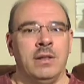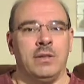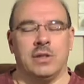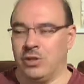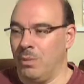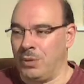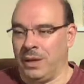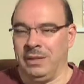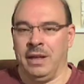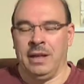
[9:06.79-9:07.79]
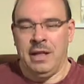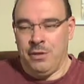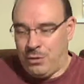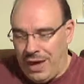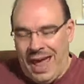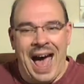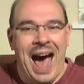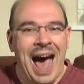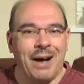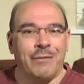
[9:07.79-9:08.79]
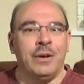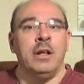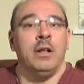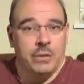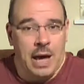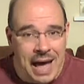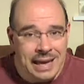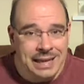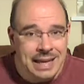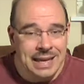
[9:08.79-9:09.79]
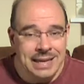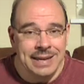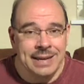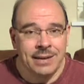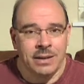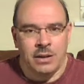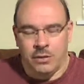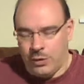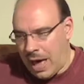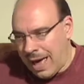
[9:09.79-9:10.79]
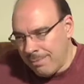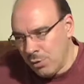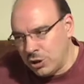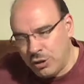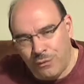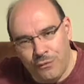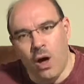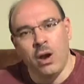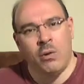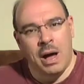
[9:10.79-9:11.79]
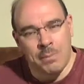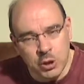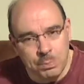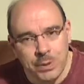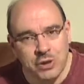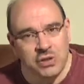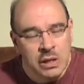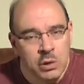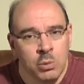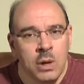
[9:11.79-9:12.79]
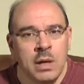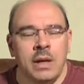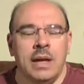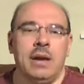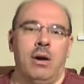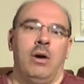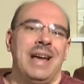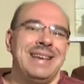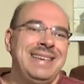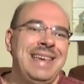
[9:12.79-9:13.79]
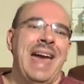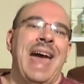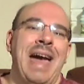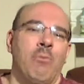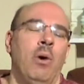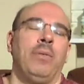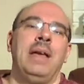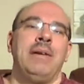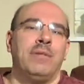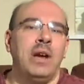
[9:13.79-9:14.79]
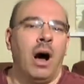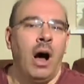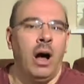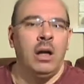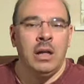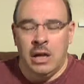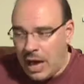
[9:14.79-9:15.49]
There's something that they have that I need, that I must follow, I must pursue in order to get what they've got